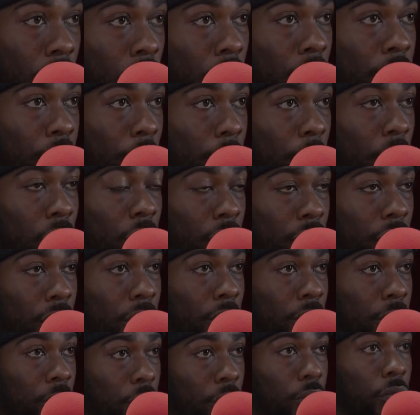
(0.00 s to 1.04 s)
yeah, from yeah. over the,
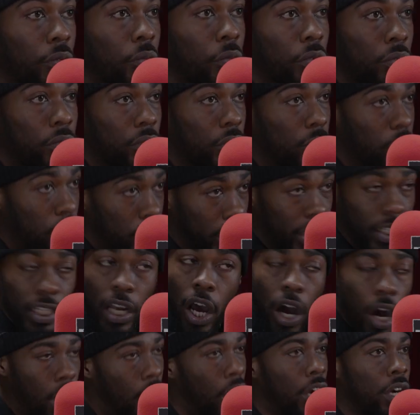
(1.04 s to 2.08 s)

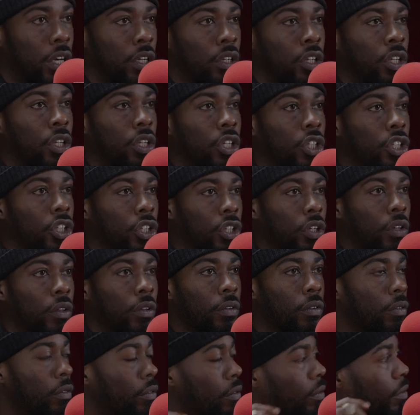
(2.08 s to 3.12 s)
nah. That
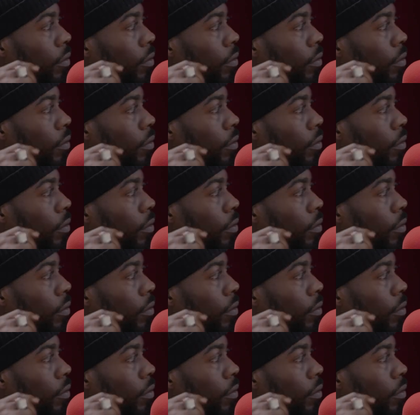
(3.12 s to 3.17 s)
man, man,